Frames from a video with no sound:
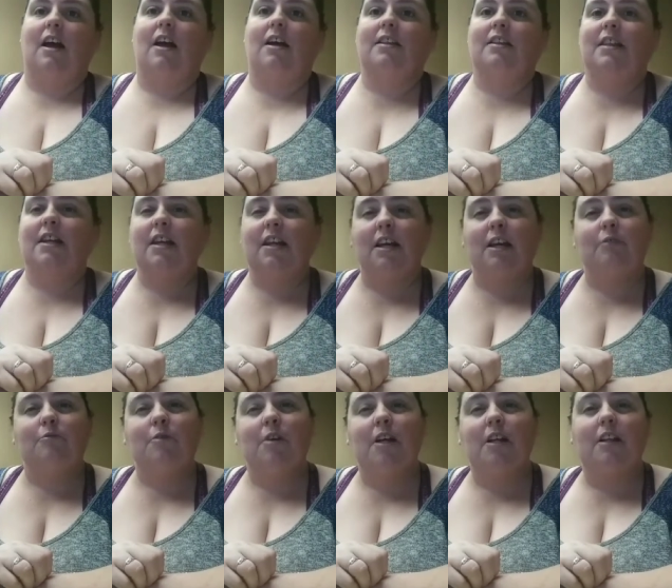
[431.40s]
I think
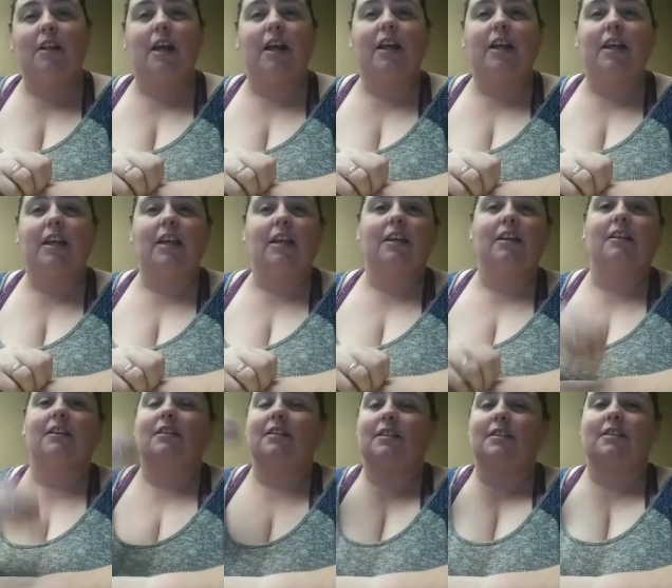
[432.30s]
I'm not
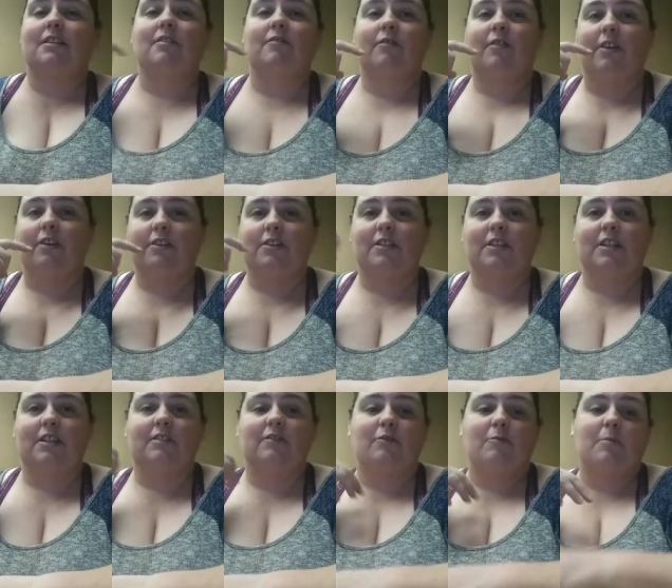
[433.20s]
liking the sunflower
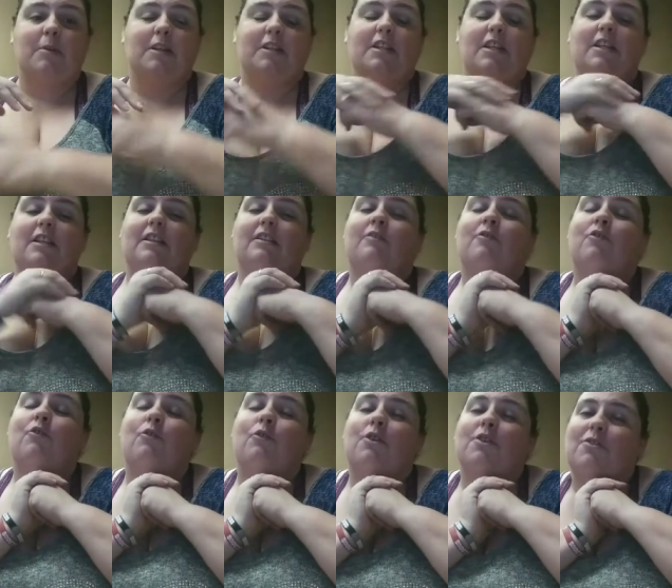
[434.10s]
seeds for my teeth, and
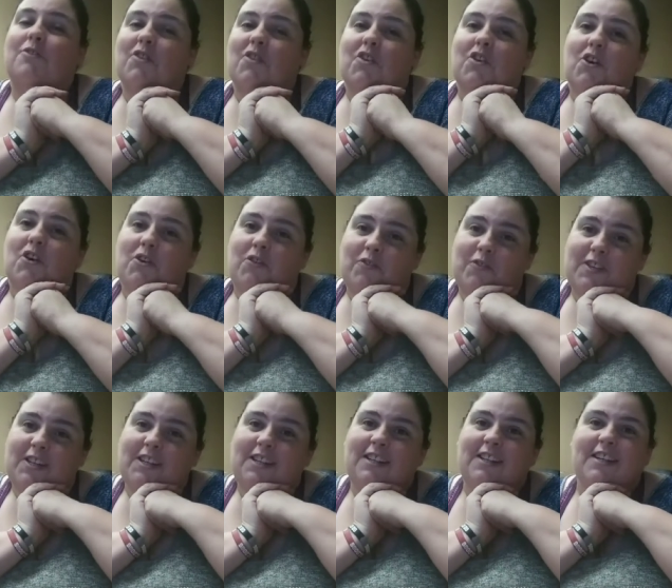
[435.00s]
of course with
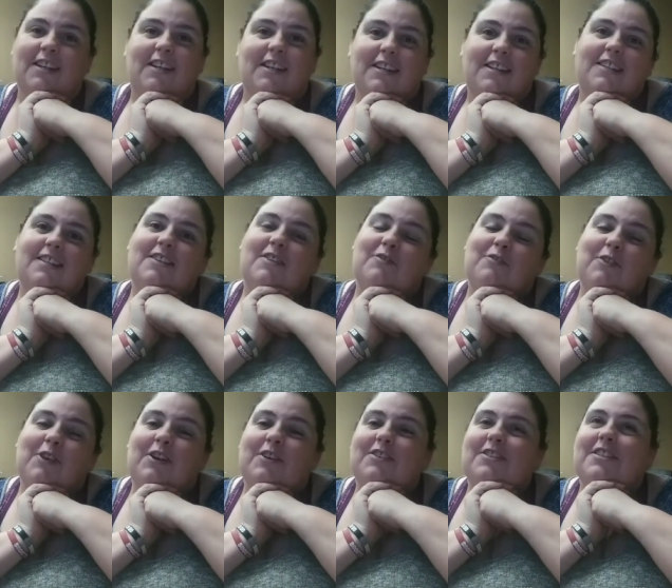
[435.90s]
COVID,
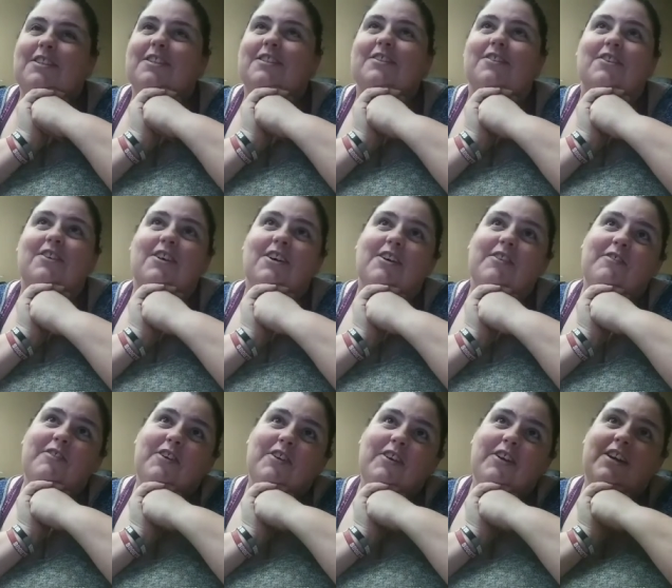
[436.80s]
sunflower seeds are
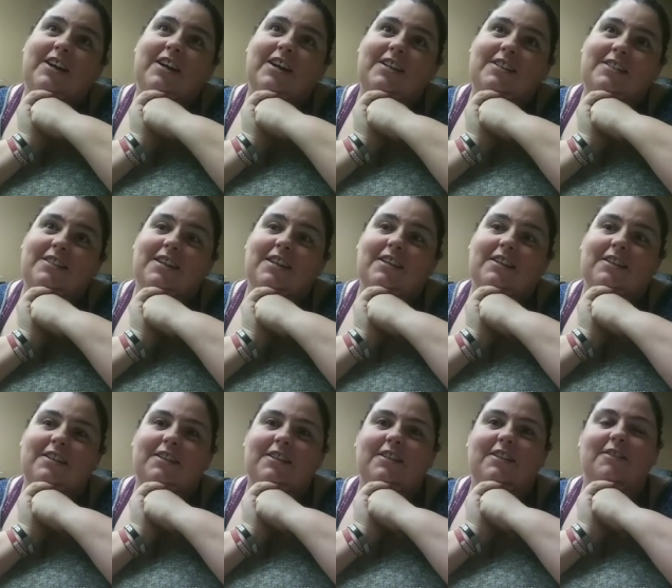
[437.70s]
not very
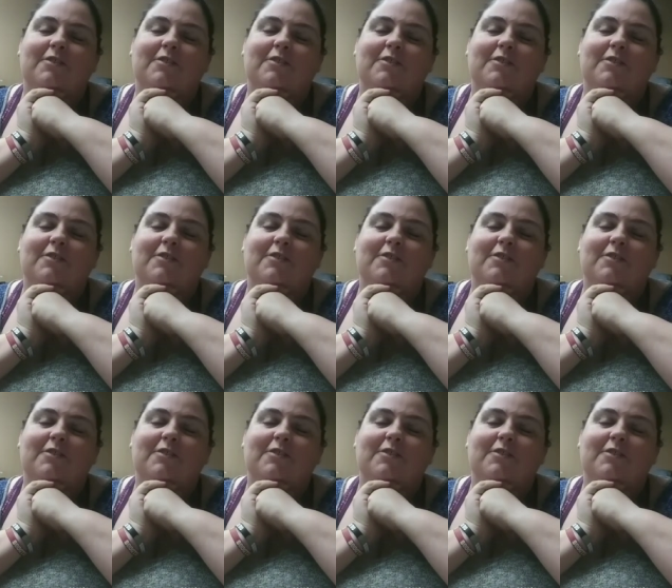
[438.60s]
hygienic.